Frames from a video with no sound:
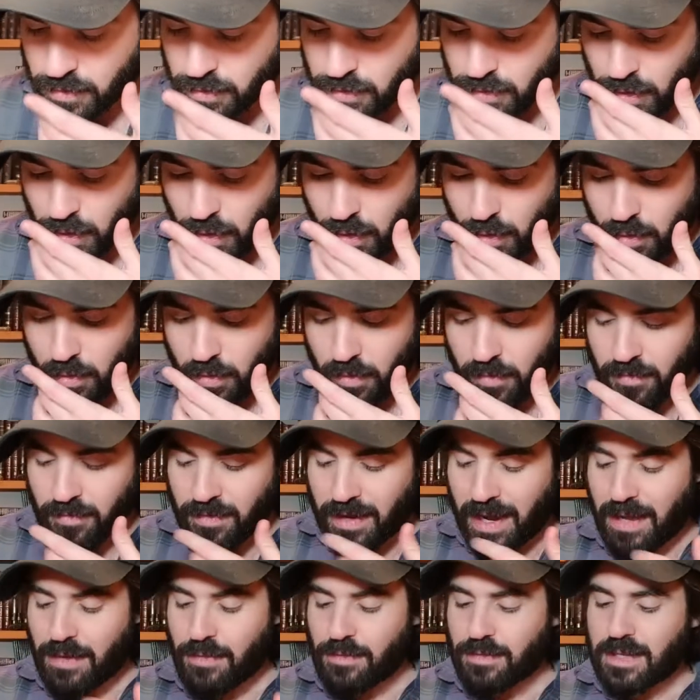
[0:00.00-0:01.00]
So,
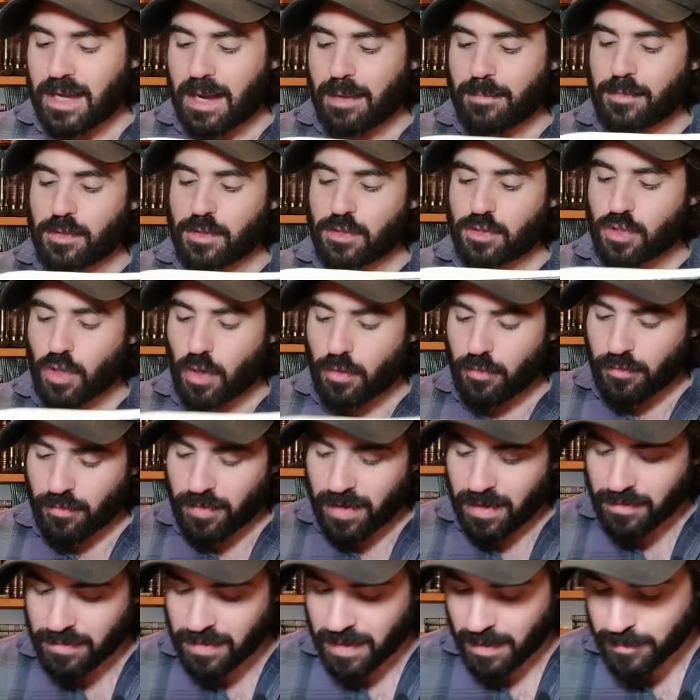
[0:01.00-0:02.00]
ba'anu time the shofar,
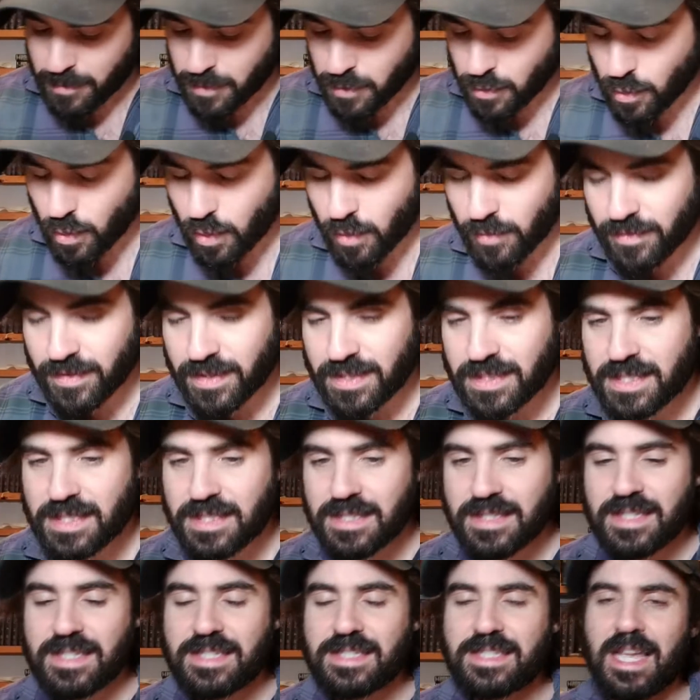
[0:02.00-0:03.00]
ba'anu time the lulav. And this
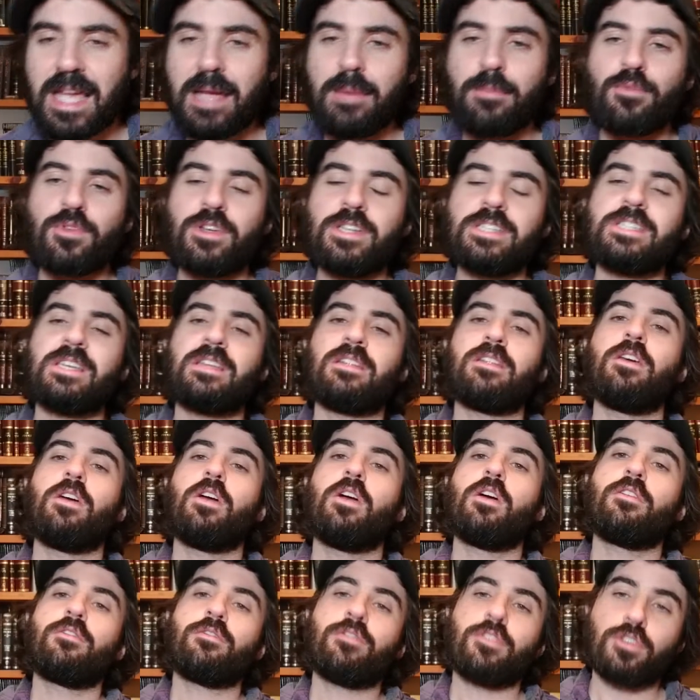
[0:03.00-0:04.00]
is the same reason
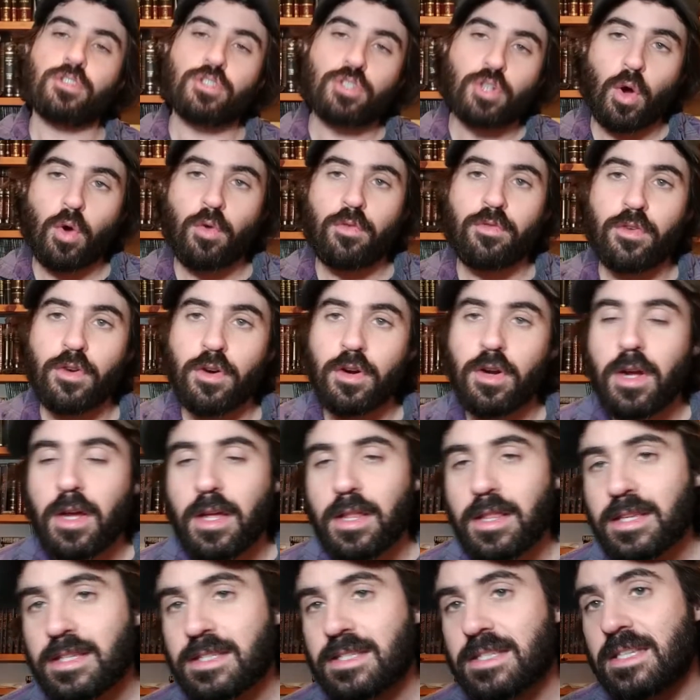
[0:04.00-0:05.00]
for shofar,
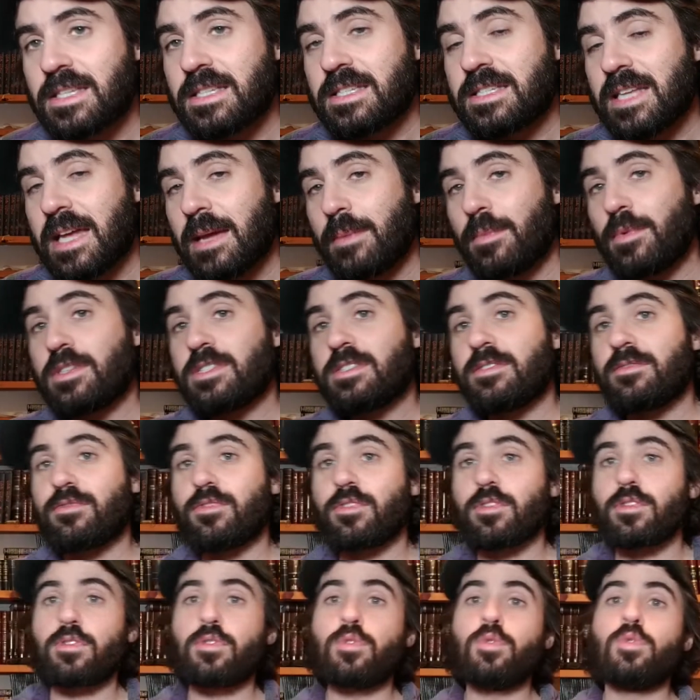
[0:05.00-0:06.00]
this is the same reason
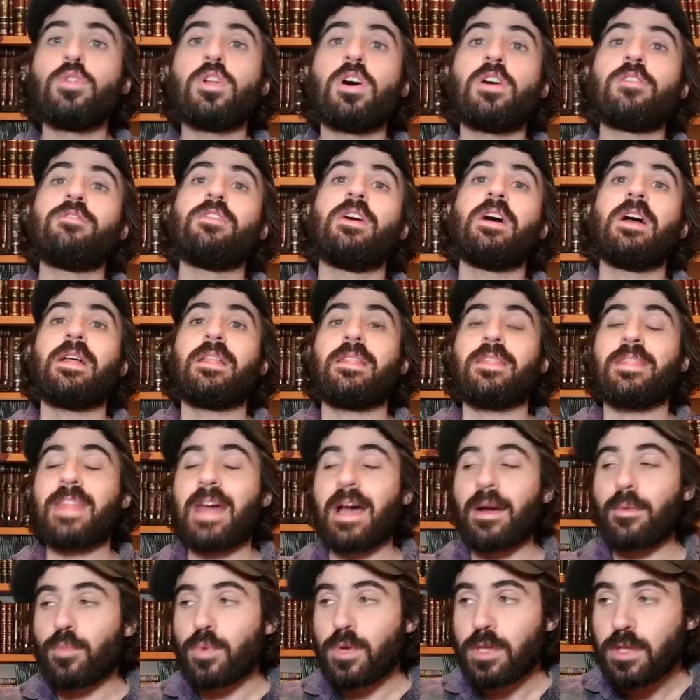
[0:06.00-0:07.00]
for lulav,
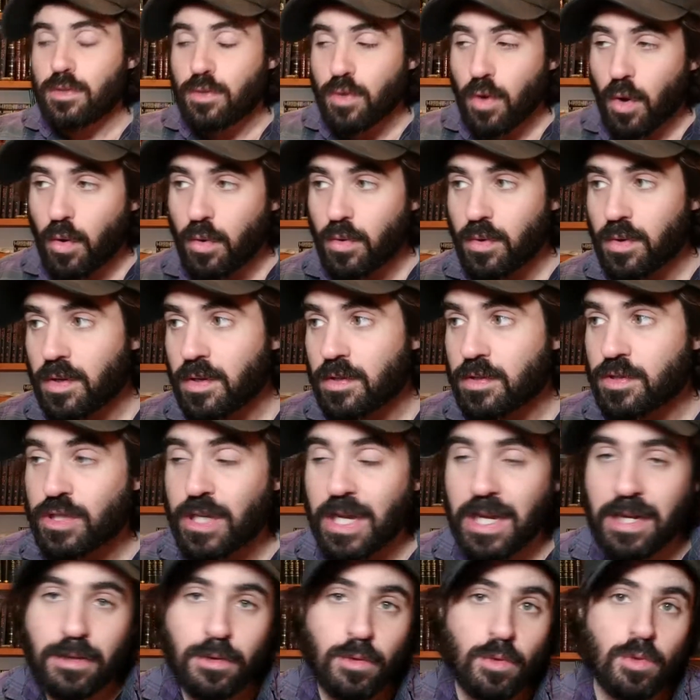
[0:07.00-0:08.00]
that we don't
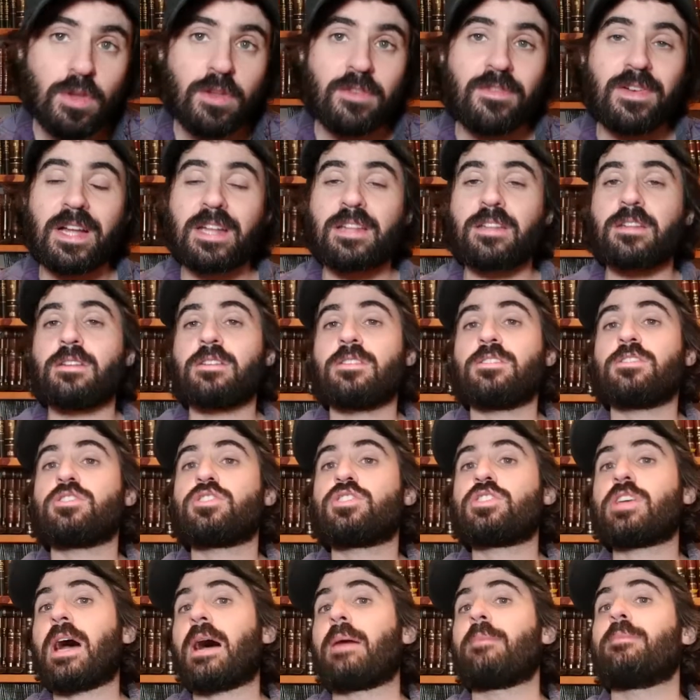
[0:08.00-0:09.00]
shake lulav on
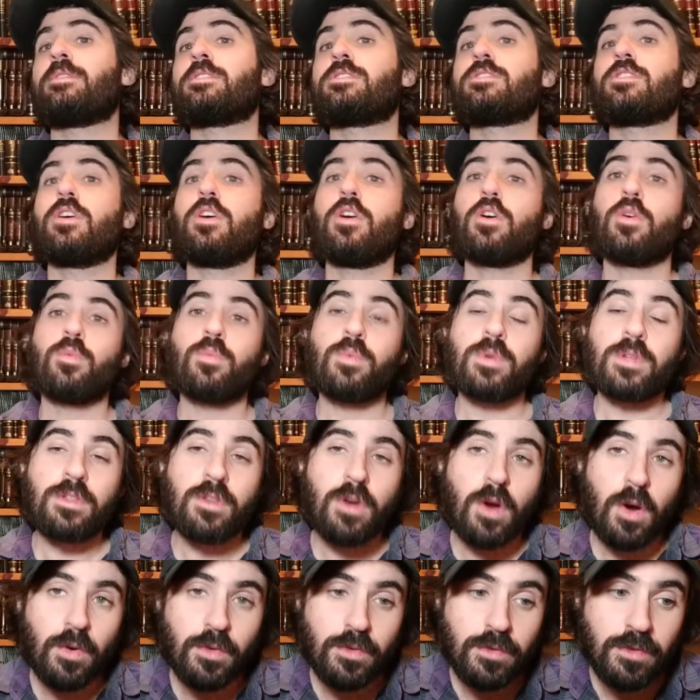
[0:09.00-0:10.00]
Shabbos, we
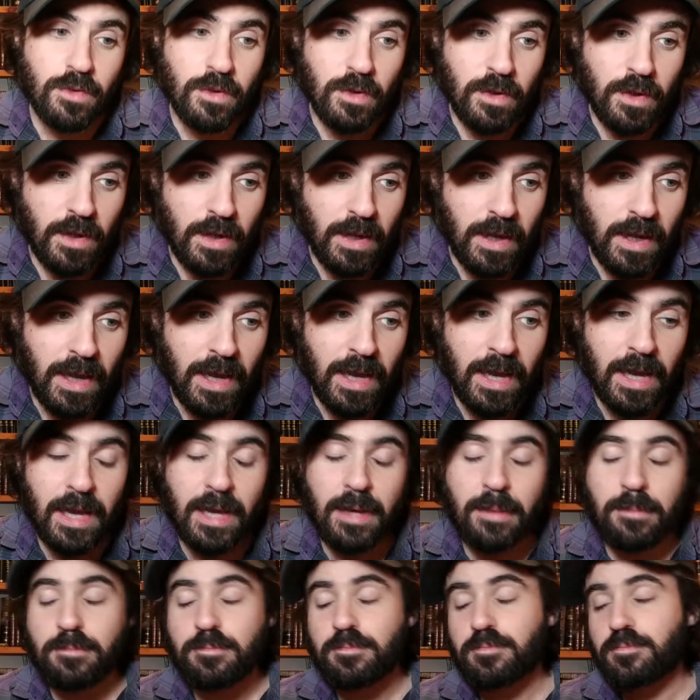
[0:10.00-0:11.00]
don't
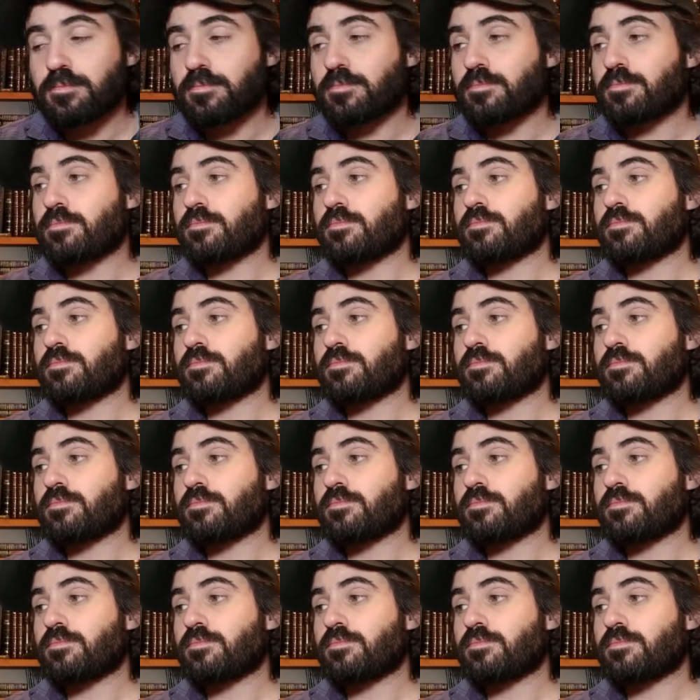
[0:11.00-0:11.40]
um,